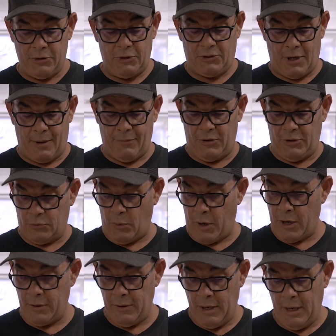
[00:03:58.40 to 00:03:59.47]
it, some of you
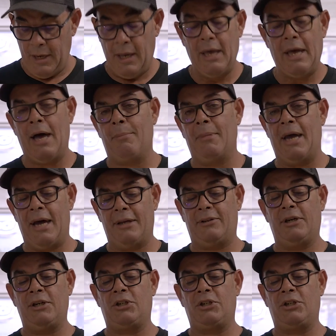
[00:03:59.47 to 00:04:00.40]
won't. My RT